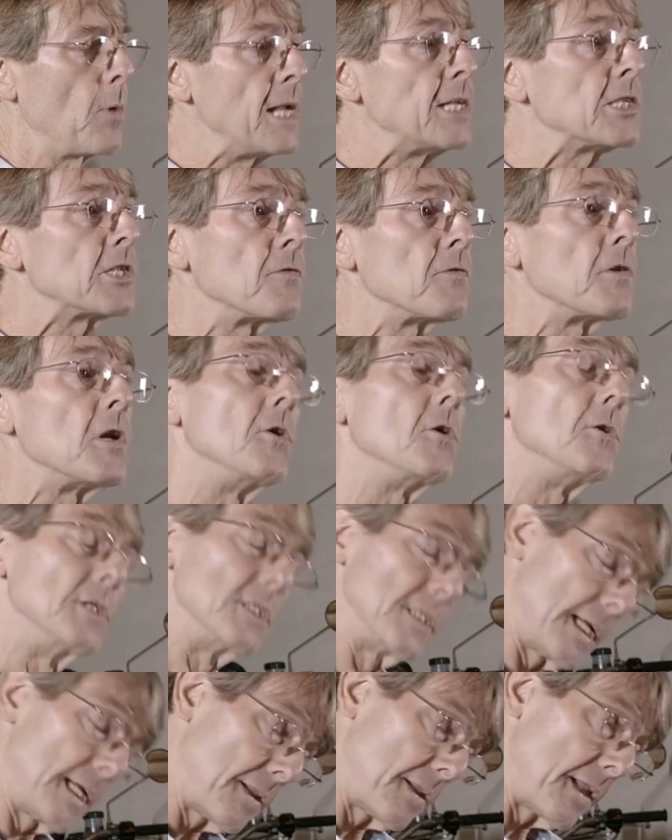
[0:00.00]
winter
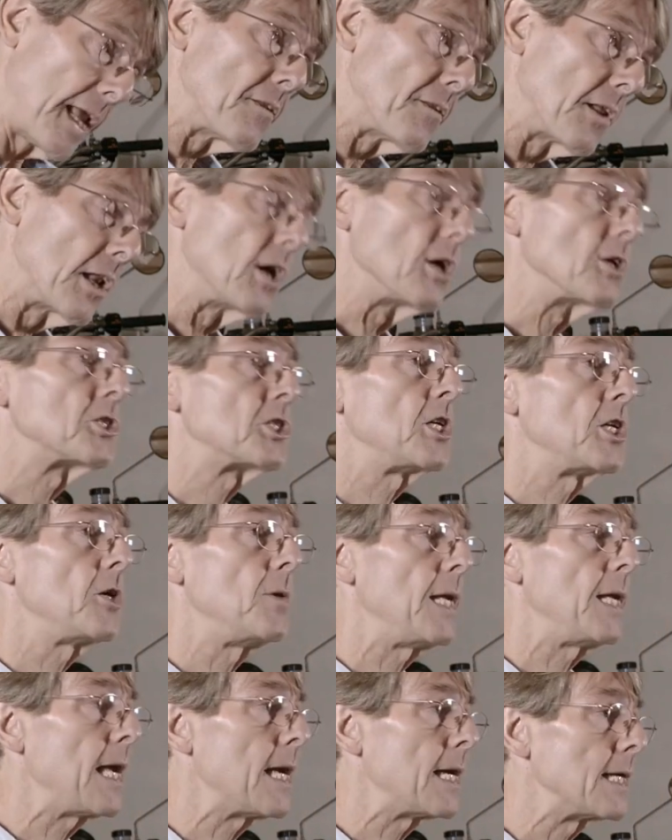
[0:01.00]
flus in the last two
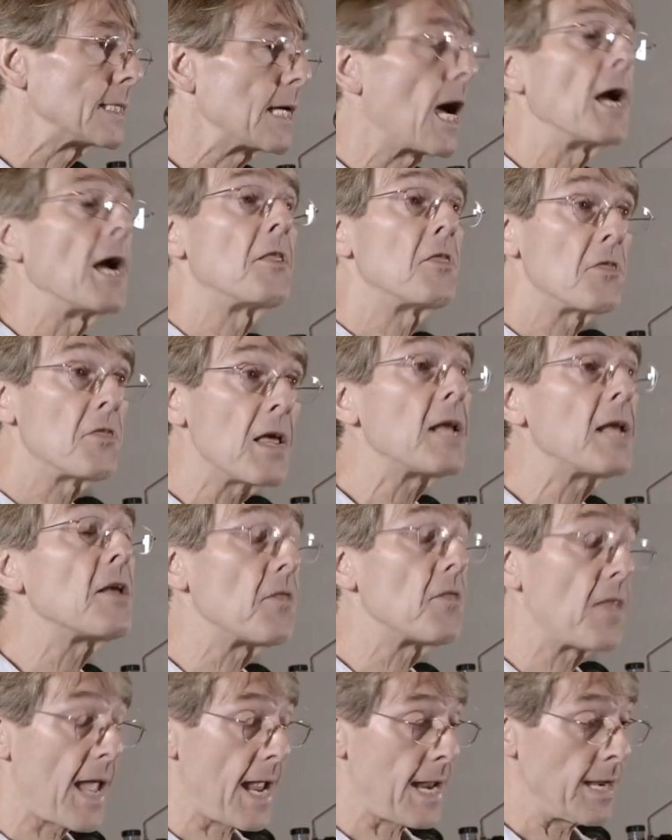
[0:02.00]
years, I think
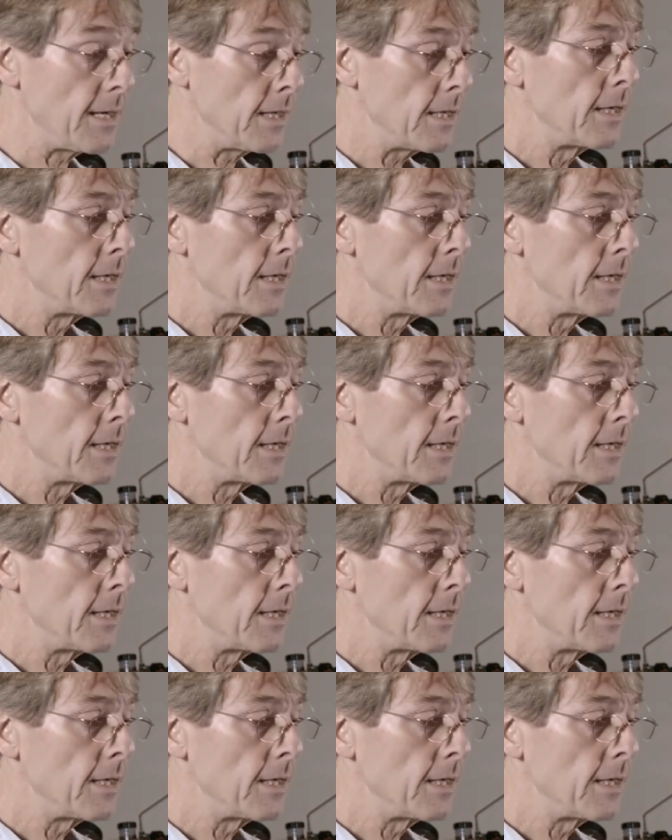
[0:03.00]
then